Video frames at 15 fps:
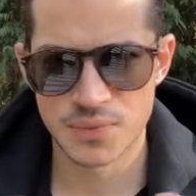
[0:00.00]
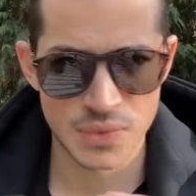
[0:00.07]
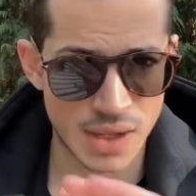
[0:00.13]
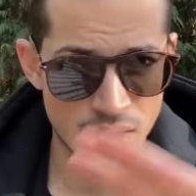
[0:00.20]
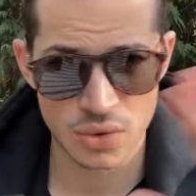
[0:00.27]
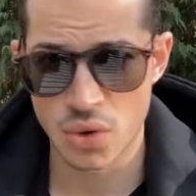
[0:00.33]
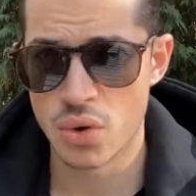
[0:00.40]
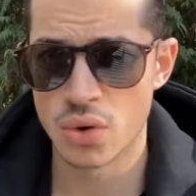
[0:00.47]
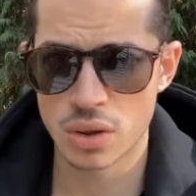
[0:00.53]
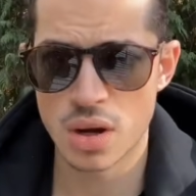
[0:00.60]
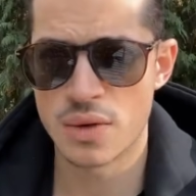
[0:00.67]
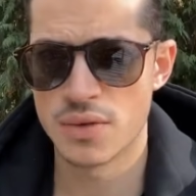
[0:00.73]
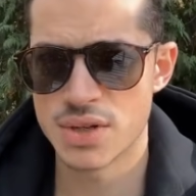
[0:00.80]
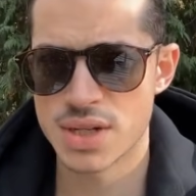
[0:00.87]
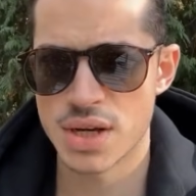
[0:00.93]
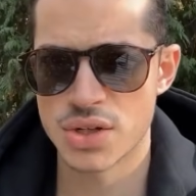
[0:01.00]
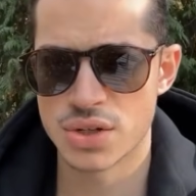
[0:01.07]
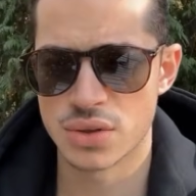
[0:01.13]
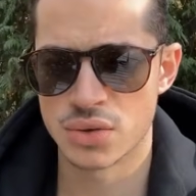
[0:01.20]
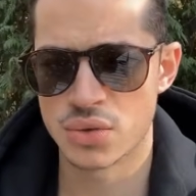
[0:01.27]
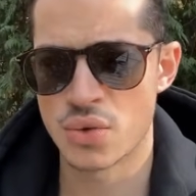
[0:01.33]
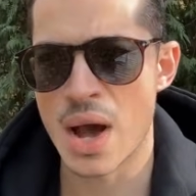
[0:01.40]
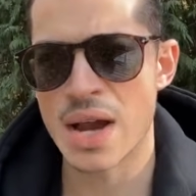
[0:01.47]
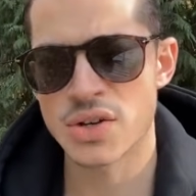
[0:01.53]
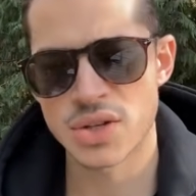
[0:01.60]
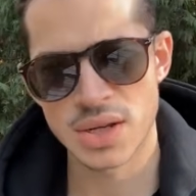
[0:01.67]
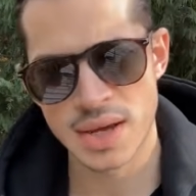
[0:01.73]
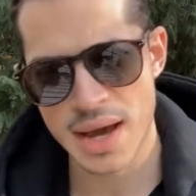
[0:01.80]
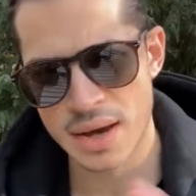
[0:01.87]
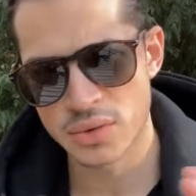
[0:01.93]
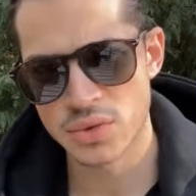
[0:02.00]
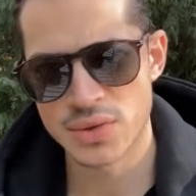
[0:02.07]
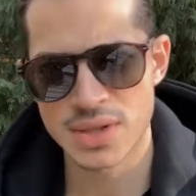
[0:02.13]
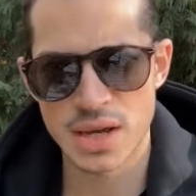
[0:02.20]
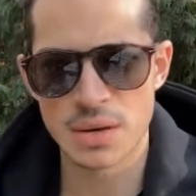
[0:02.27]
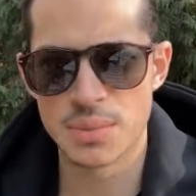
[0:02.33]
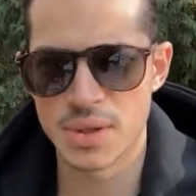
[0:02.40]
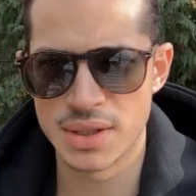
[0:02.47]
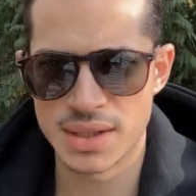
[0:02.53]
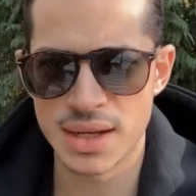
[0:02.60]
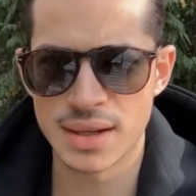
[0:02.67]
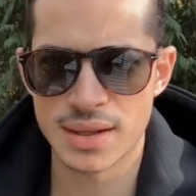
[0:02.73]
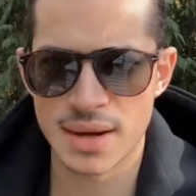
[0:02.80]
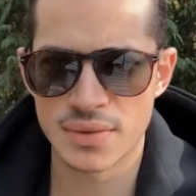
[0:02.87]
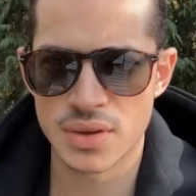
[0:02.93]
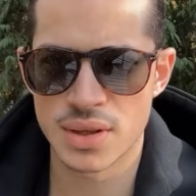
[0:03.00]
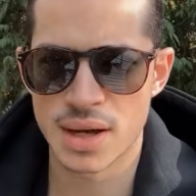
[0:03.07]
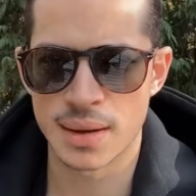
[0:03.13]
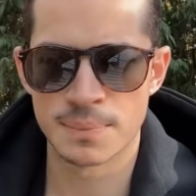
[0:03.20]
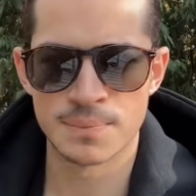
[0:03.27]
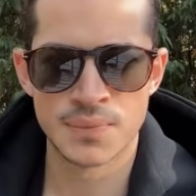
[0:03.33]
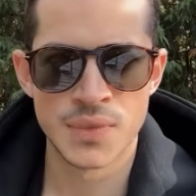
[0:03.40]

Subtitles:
like the whole conversation, to actually how to set up the date after that,